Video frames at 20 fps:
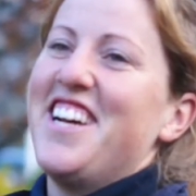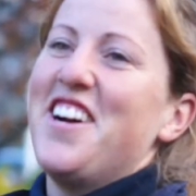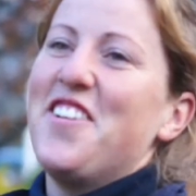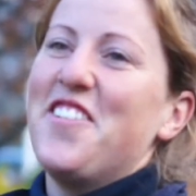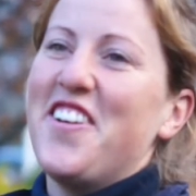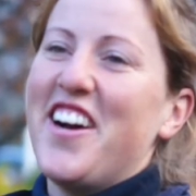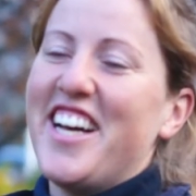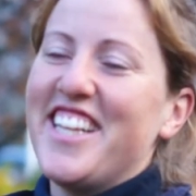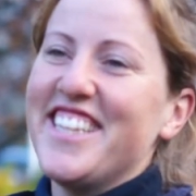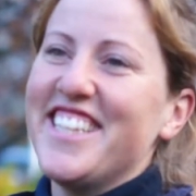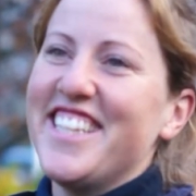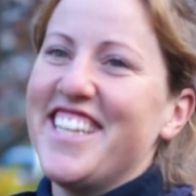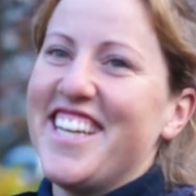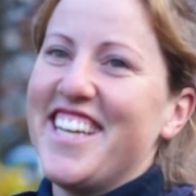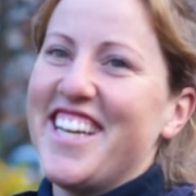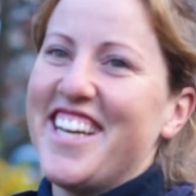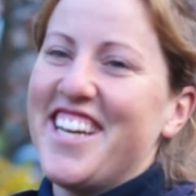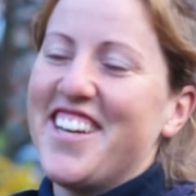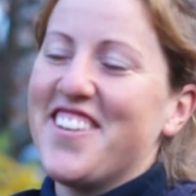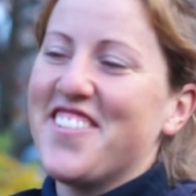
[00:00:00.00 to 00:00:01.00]
Well,
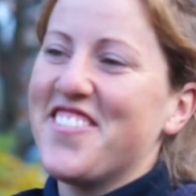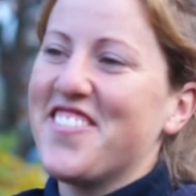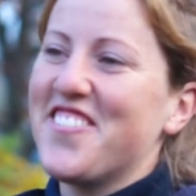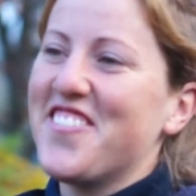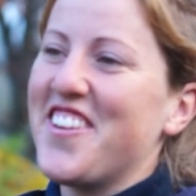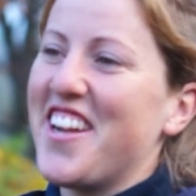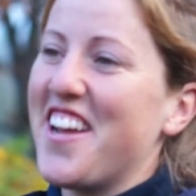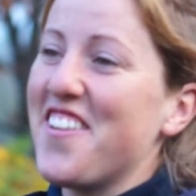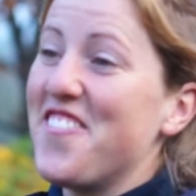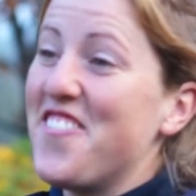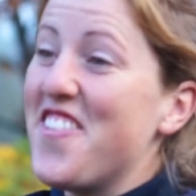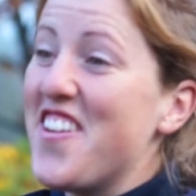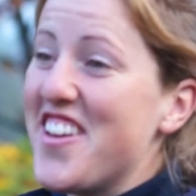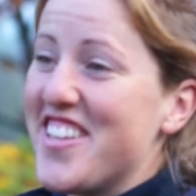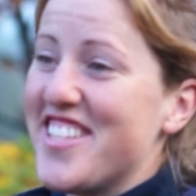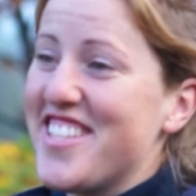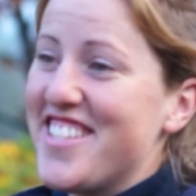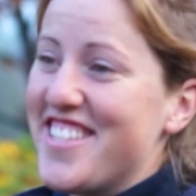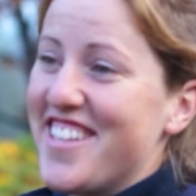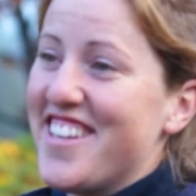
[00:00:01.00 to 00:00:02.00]
when I
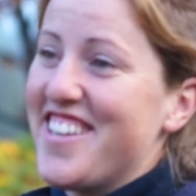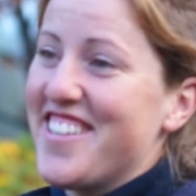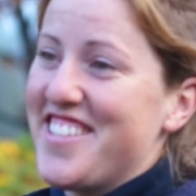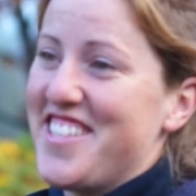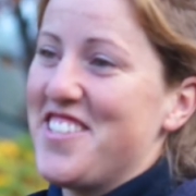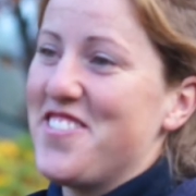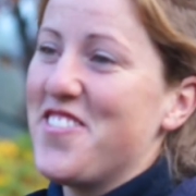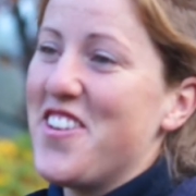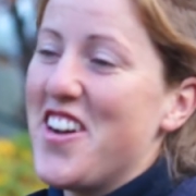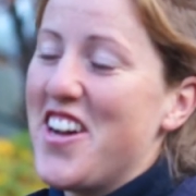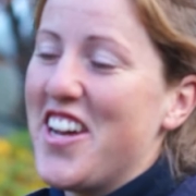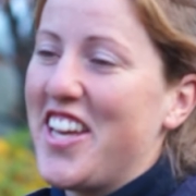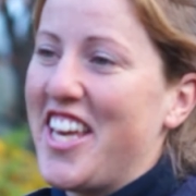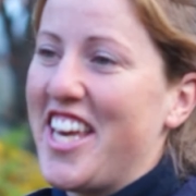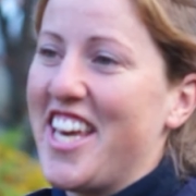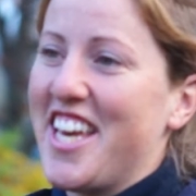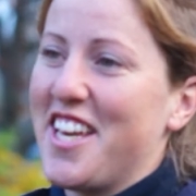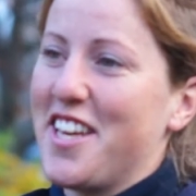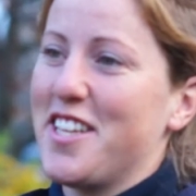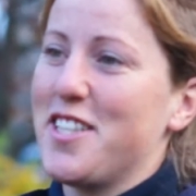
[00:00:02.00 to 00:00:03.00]
first started
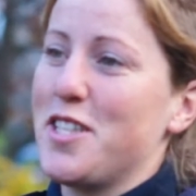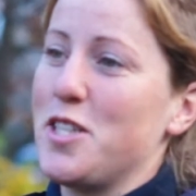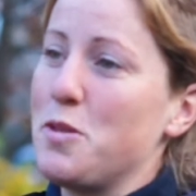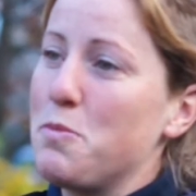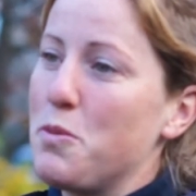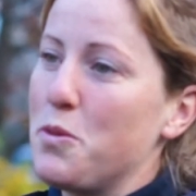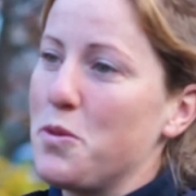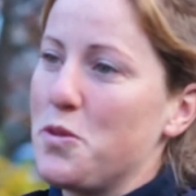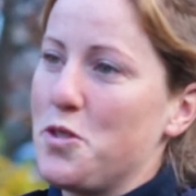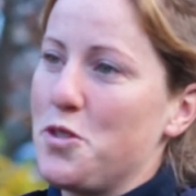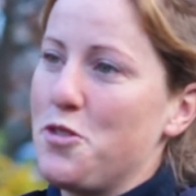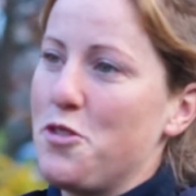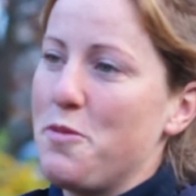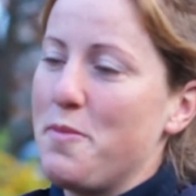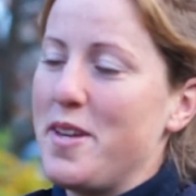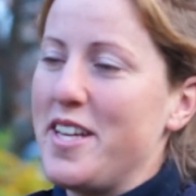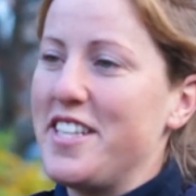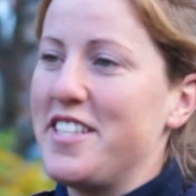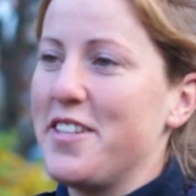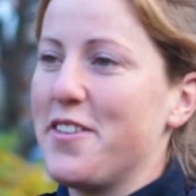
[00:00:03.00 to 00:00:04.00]
working as a sports and
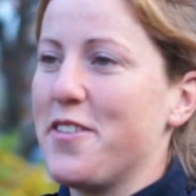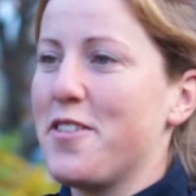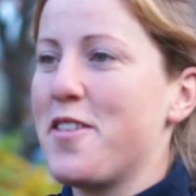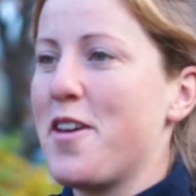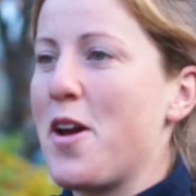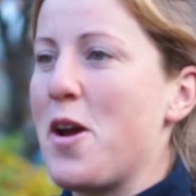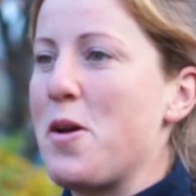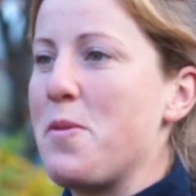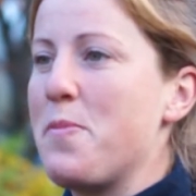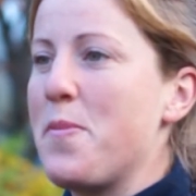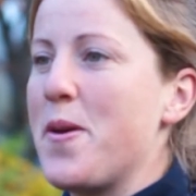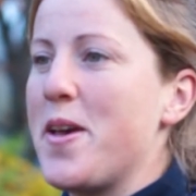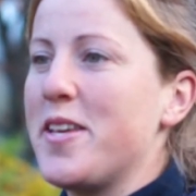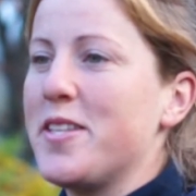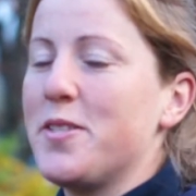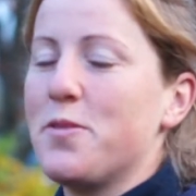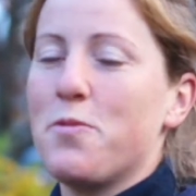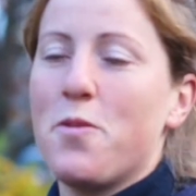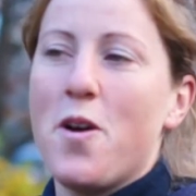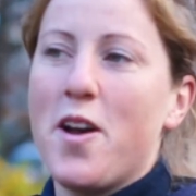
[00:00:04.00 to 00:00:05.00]
remedial
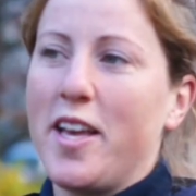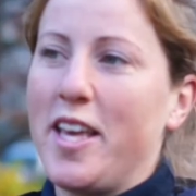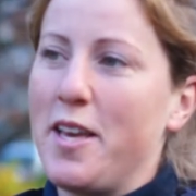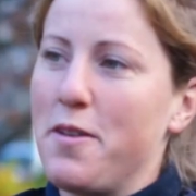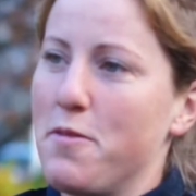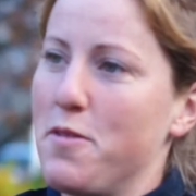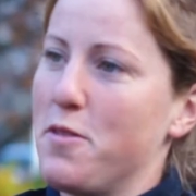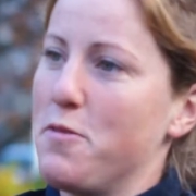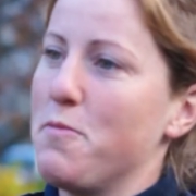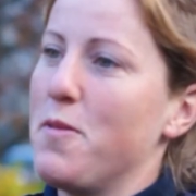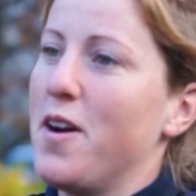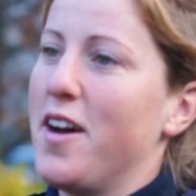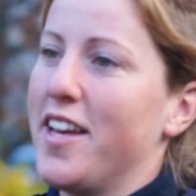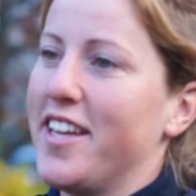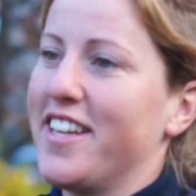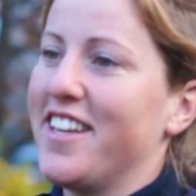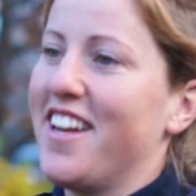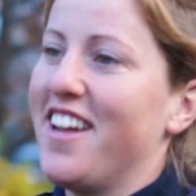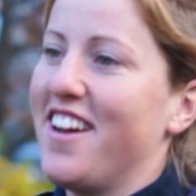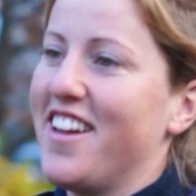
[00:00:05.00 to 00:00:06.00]
therapist, working with my
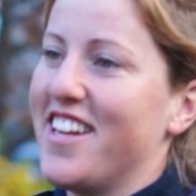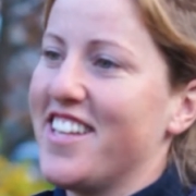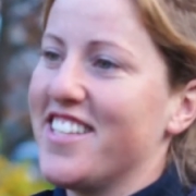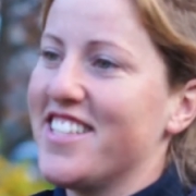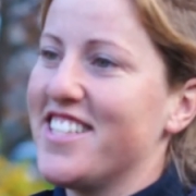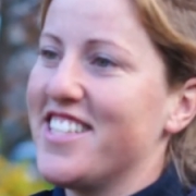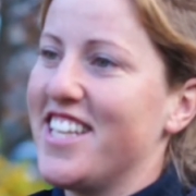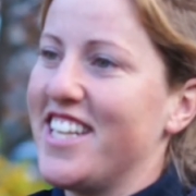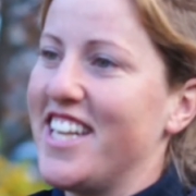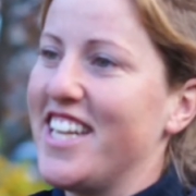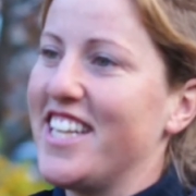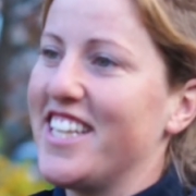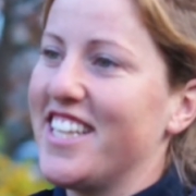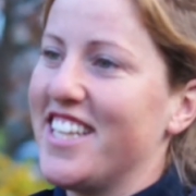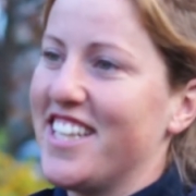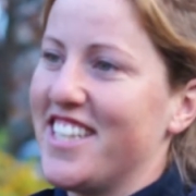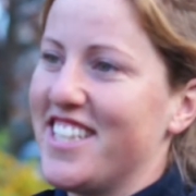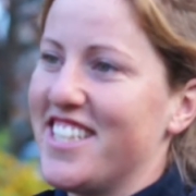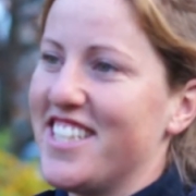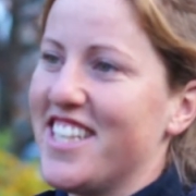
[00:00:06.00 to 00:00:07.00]
clients in
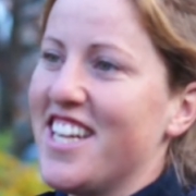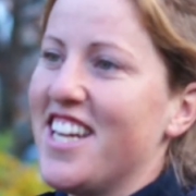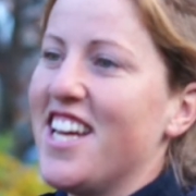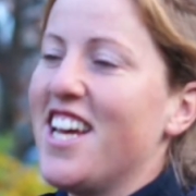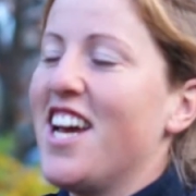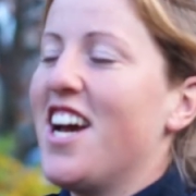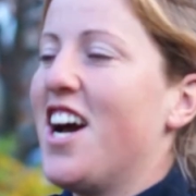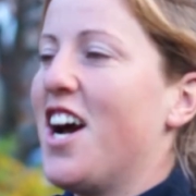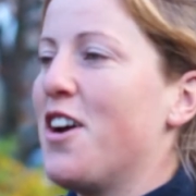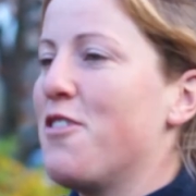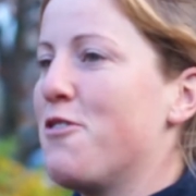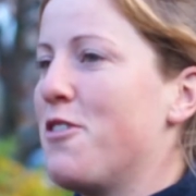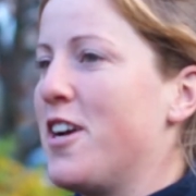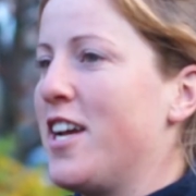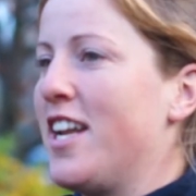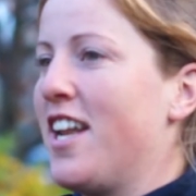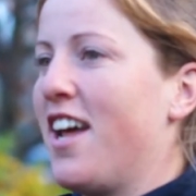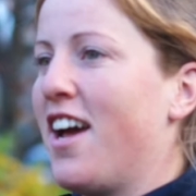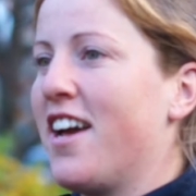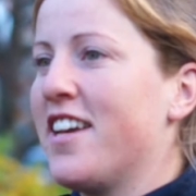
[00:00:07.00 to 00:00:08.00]
England, I
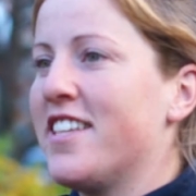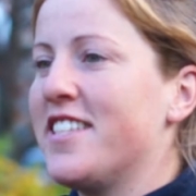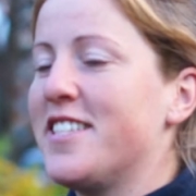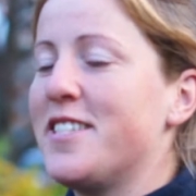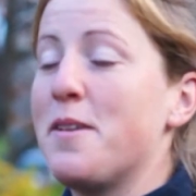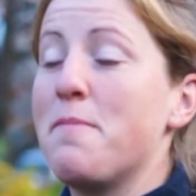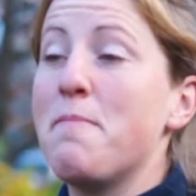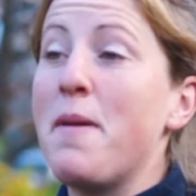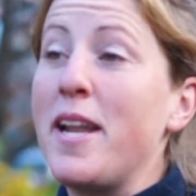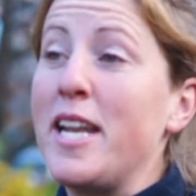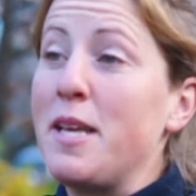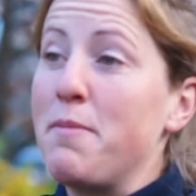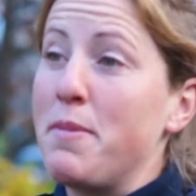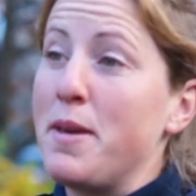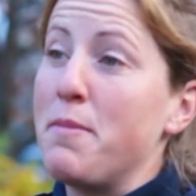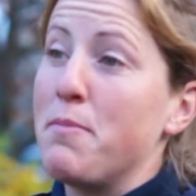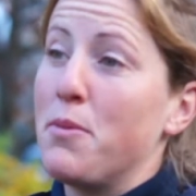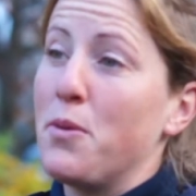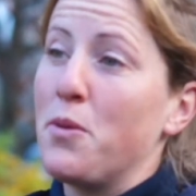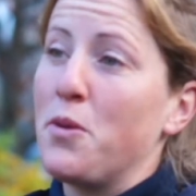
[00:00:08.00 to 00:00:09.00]
realised that many
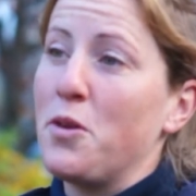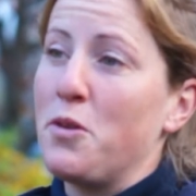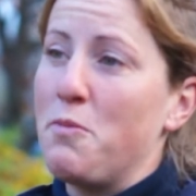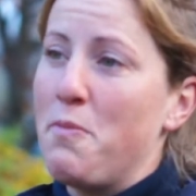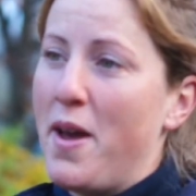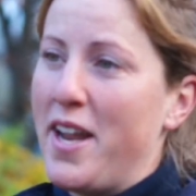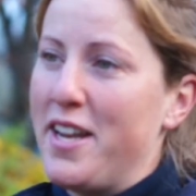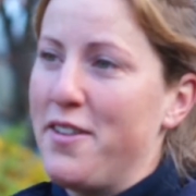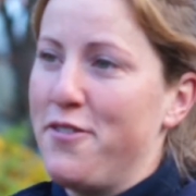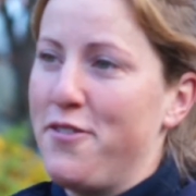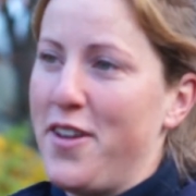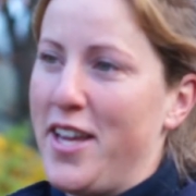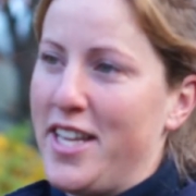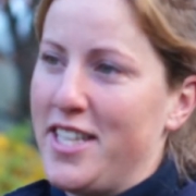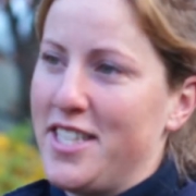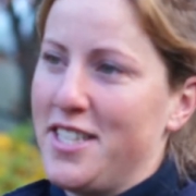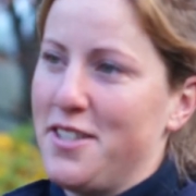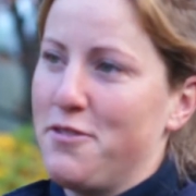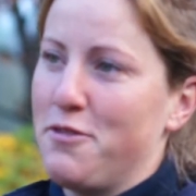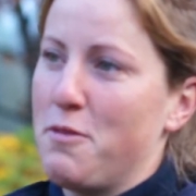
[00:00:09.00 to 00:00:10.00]
people could benefit
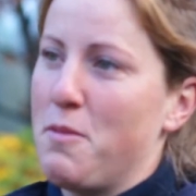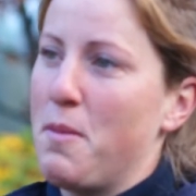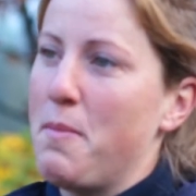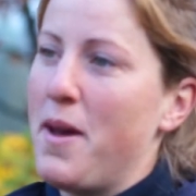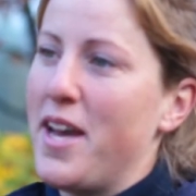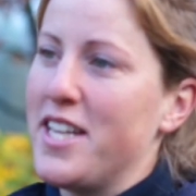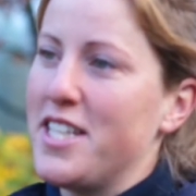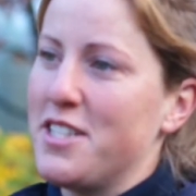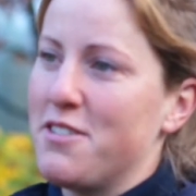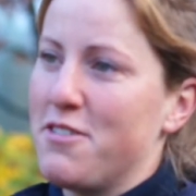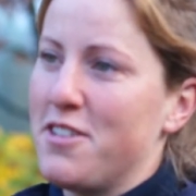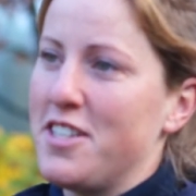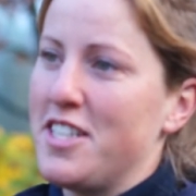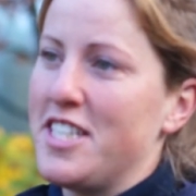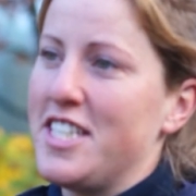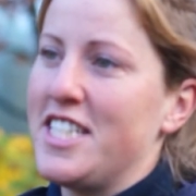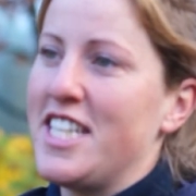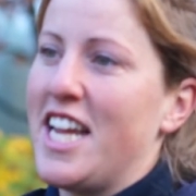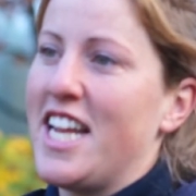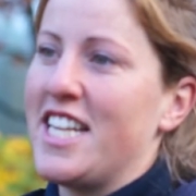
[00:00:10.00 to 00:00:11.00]
from a better
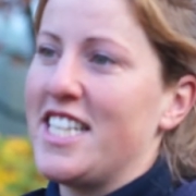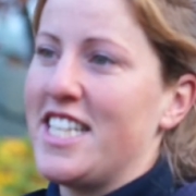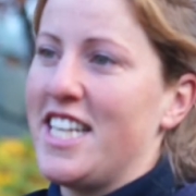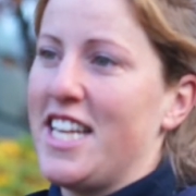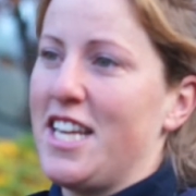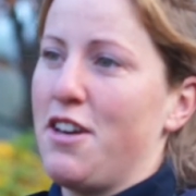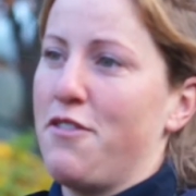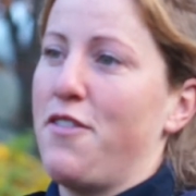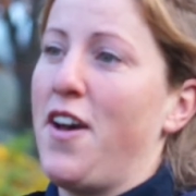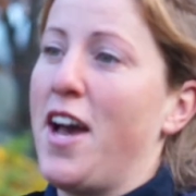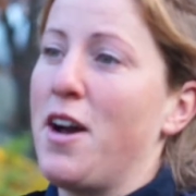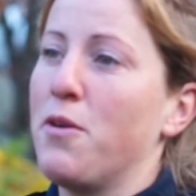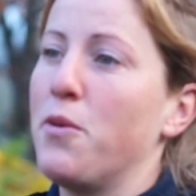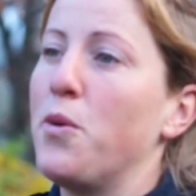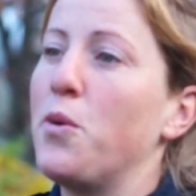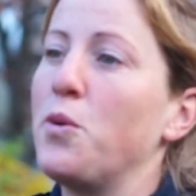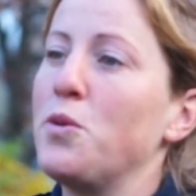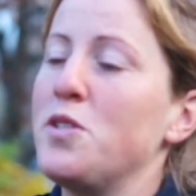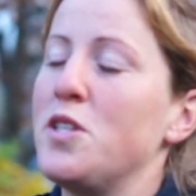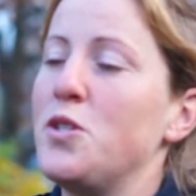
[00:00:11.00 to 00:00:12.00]
understanding of how
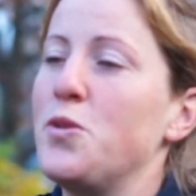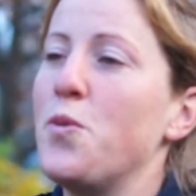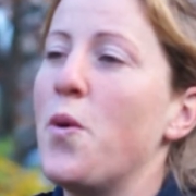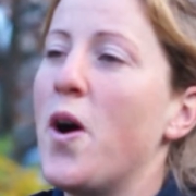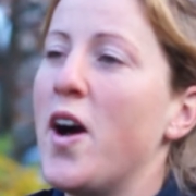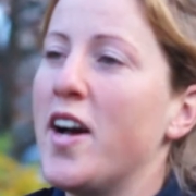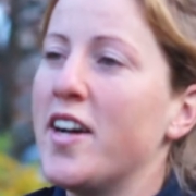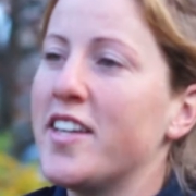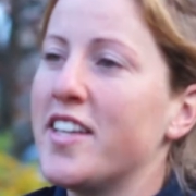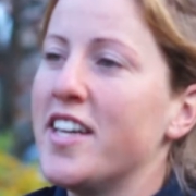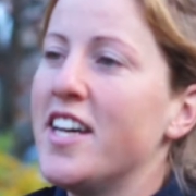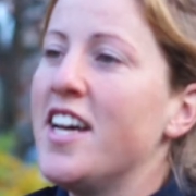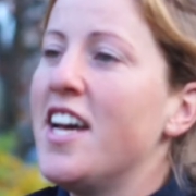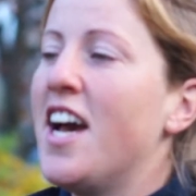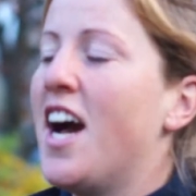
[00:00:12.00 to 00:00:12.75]
horses work.